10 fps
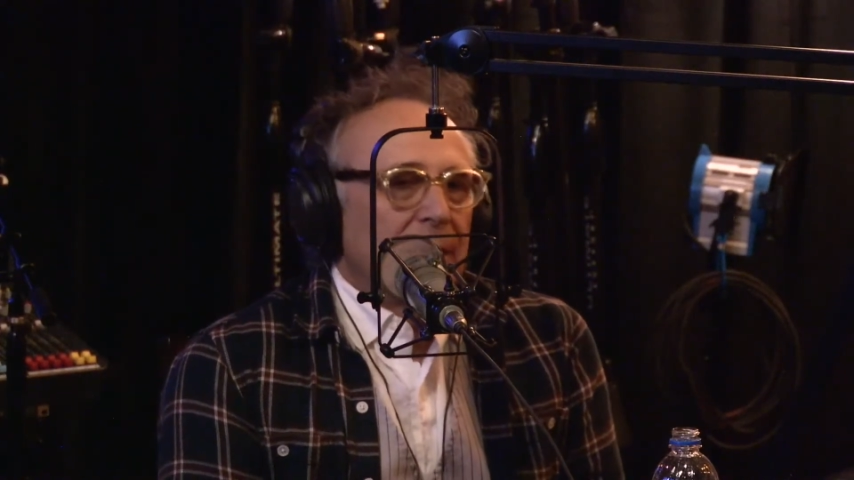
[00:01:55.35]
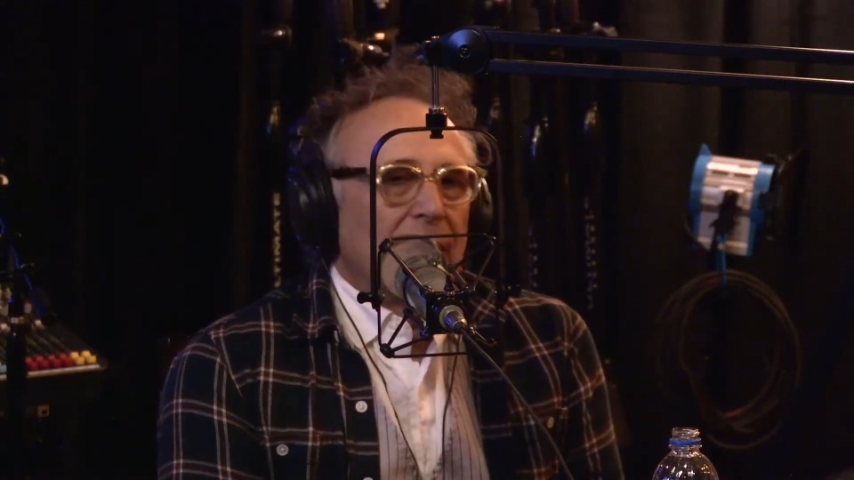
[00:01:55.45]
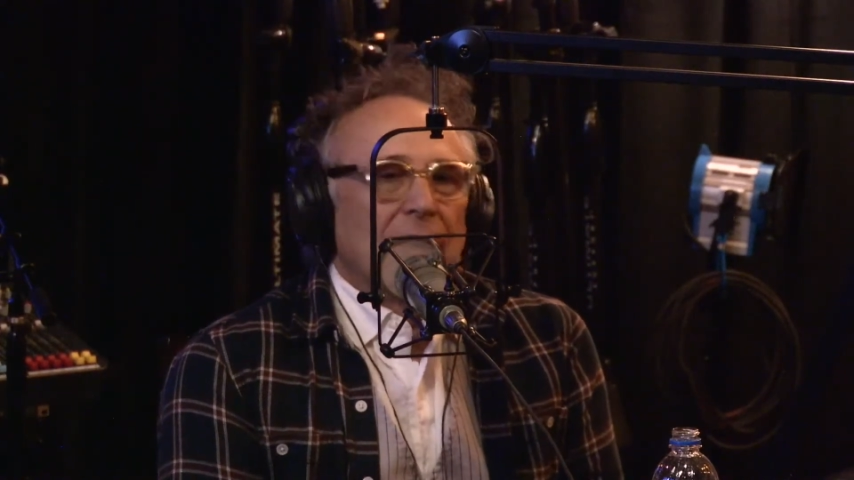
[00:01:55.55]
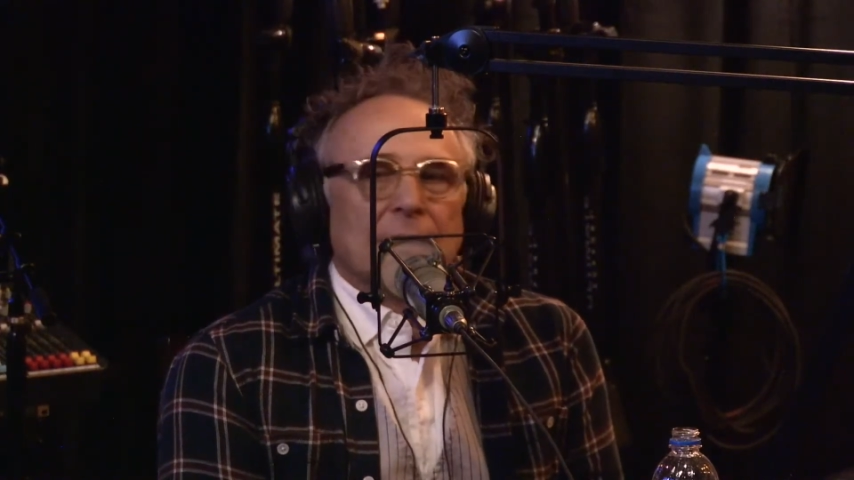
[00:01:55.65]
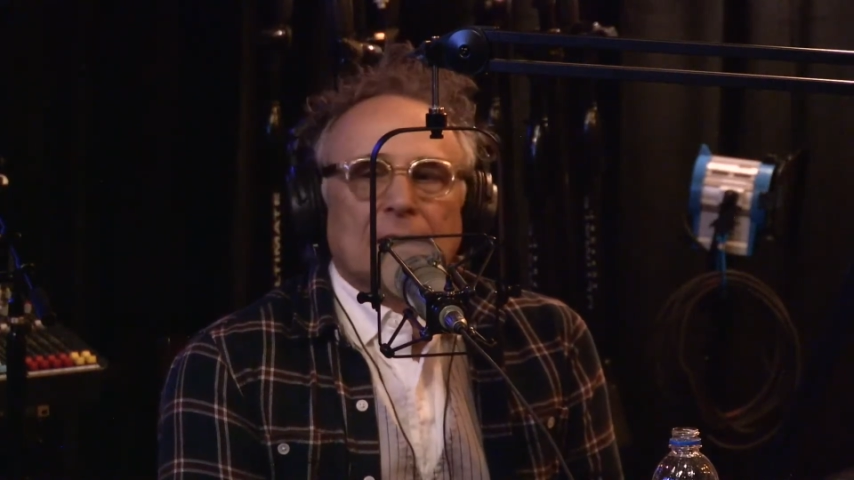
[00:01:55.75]

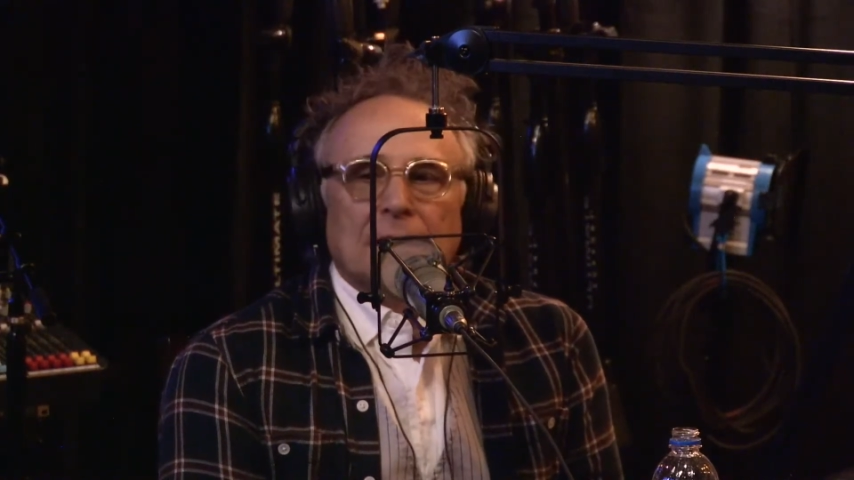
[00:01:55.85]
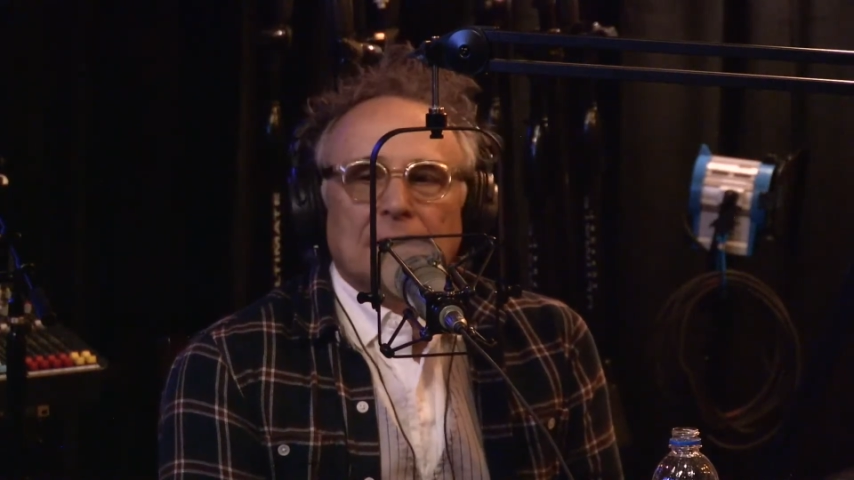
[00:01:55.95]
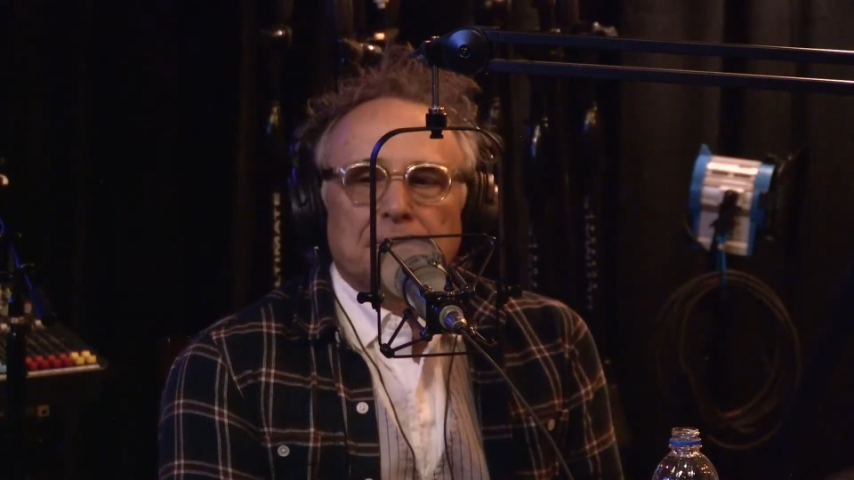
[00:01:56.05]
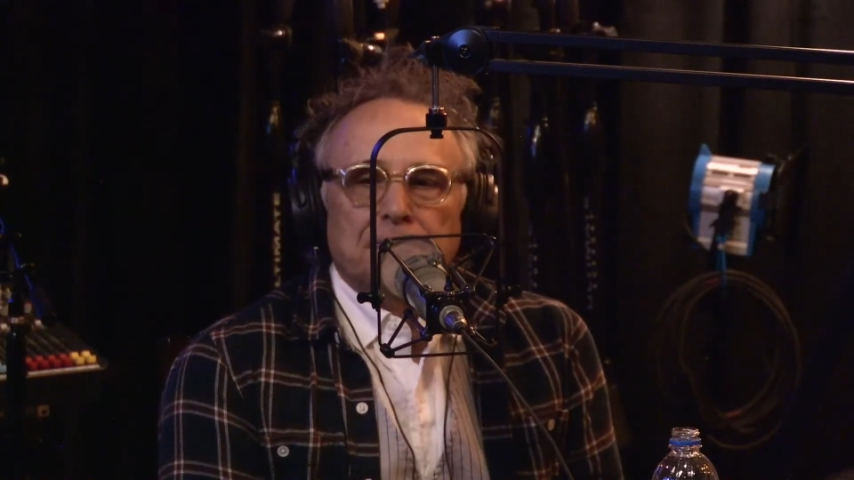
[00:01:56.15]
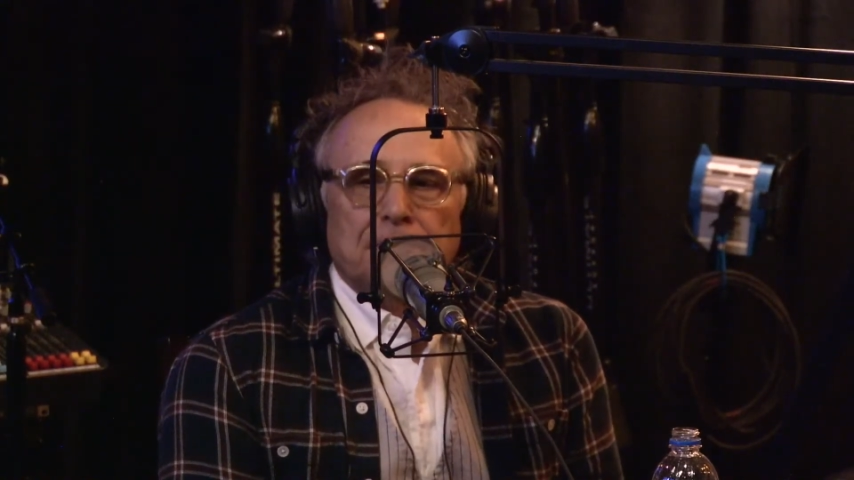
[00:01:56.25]

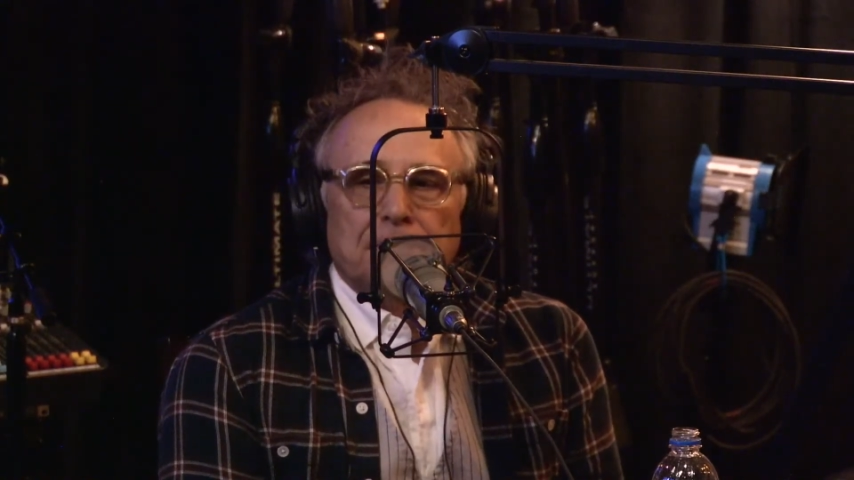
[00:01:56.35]
And